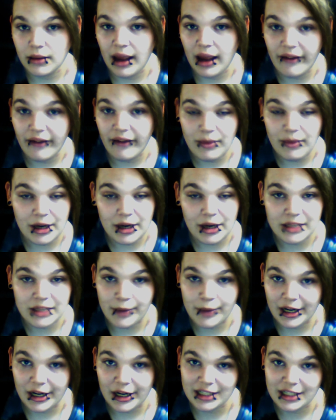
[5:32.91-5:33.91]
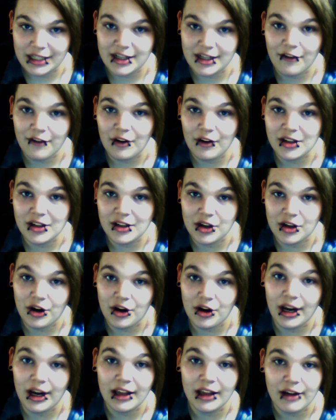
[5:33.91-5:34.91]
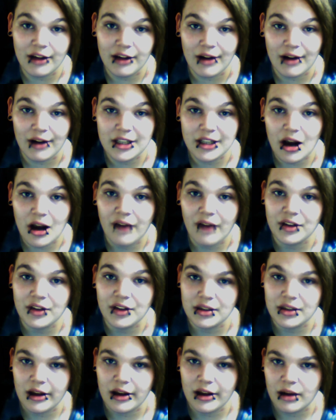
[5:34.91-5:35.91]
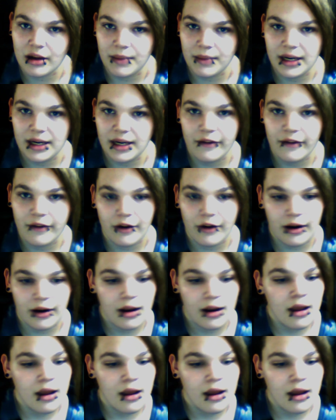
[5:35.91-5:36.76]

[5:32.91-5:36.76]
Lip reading: everybody's body is different, so your healing rate's obviously going to be different.